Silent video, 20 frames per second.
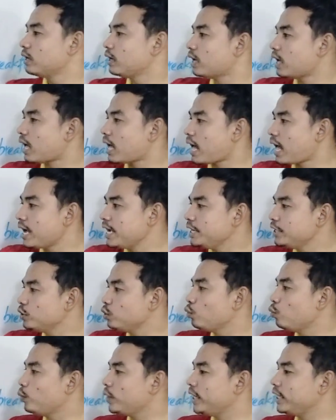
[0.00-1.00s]
Are
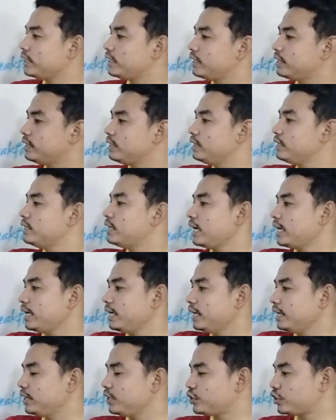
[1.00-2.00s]
you with that
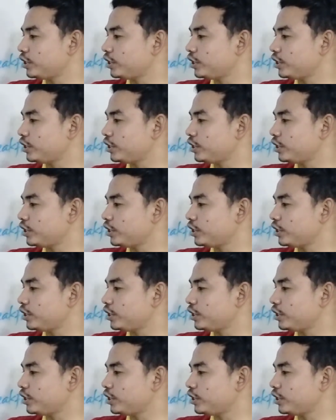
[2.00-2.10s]
he